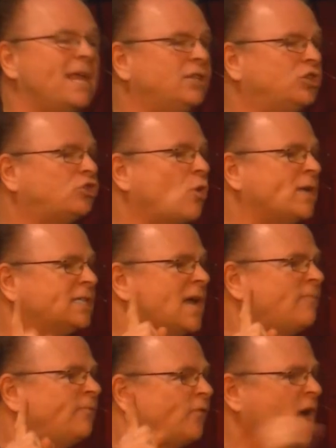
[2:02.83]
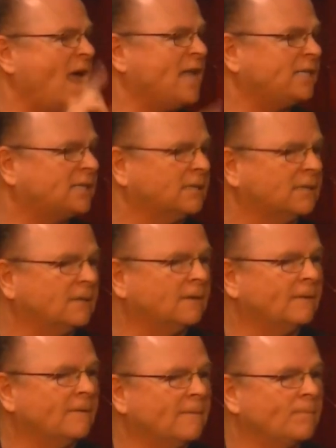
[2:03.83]
made the choice up front.
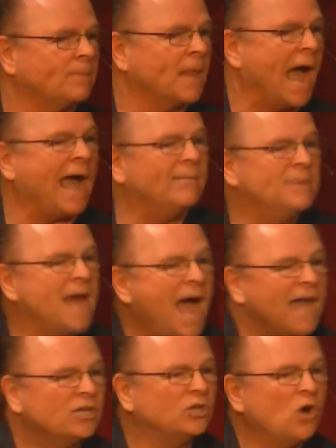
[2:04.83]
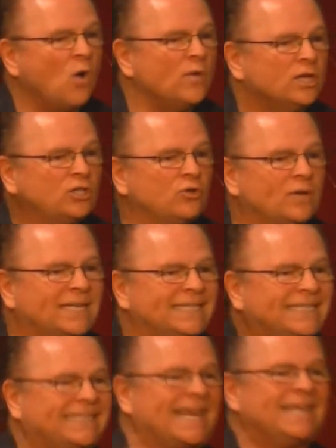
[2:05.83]
I'm not going to
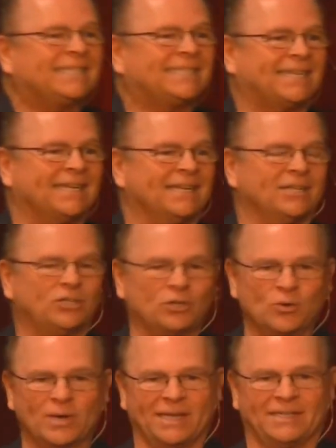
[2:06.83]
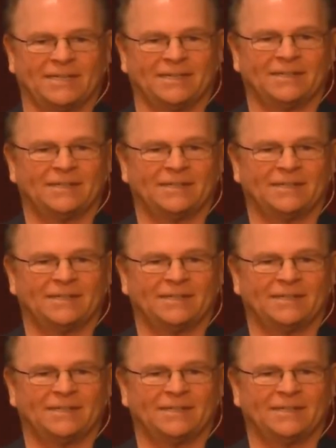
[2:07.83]
consent to it.